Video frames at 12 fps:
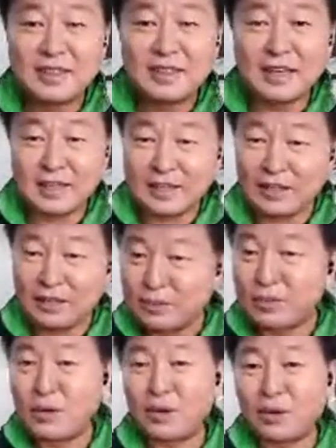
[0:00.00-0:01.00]
and then you
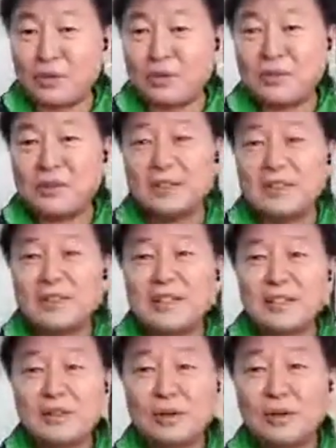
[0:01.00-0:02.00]
go.
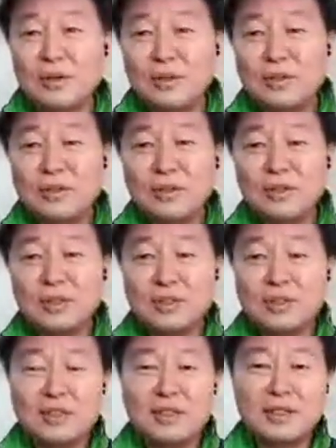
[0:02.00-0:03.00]
So
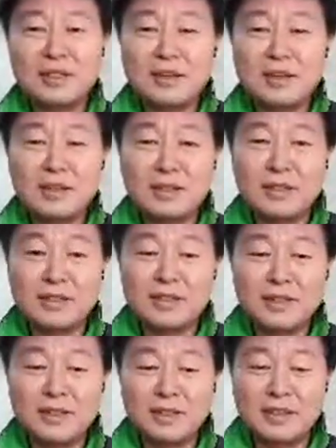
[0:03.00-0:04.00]
the
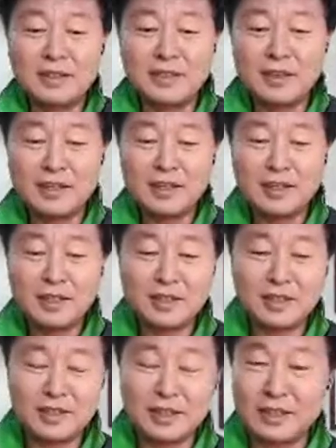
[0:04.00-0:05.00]

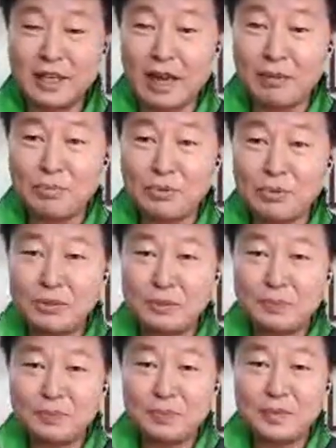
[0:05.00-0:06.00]
the disciple
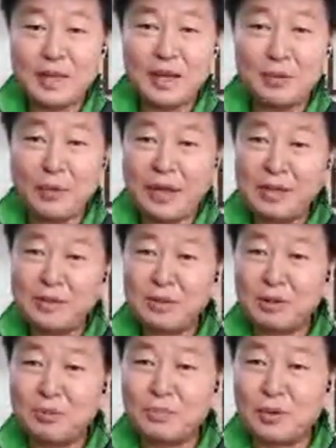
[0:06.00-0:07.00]
they went to
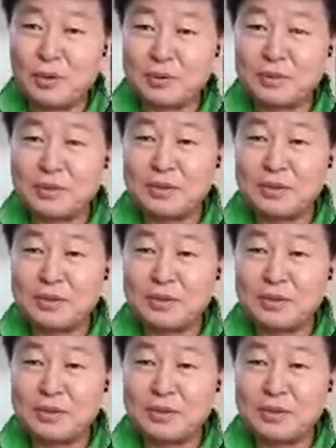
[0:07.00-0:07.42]
the boat